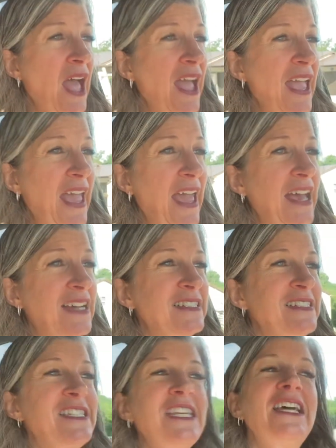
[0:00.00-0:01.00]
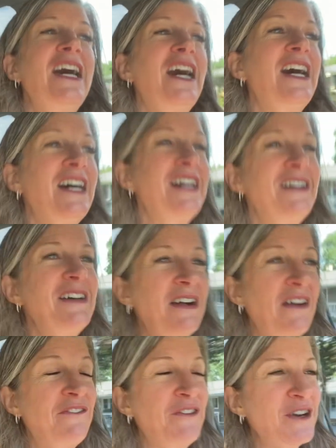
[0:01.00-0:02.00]
And uh,
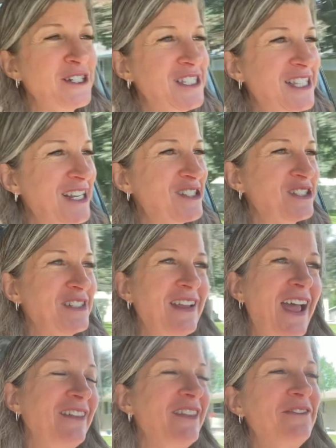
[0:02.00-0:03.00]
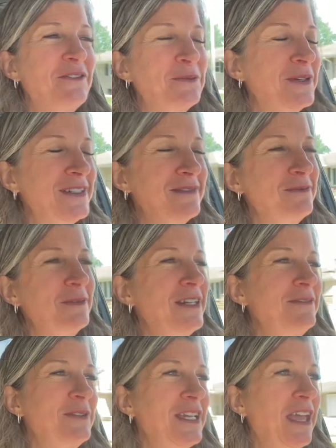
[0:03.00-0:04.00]
first session, I love it when
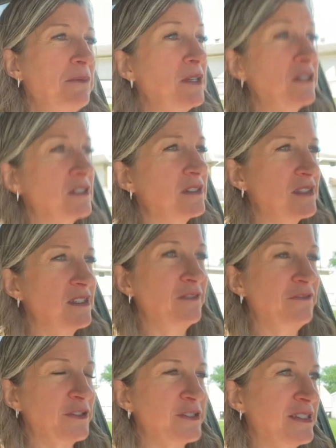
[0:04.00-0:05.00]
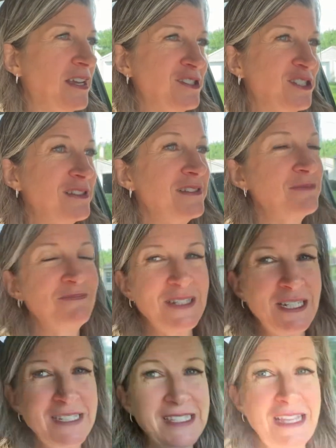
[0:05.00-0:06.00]
when we get miracles in the first sessions because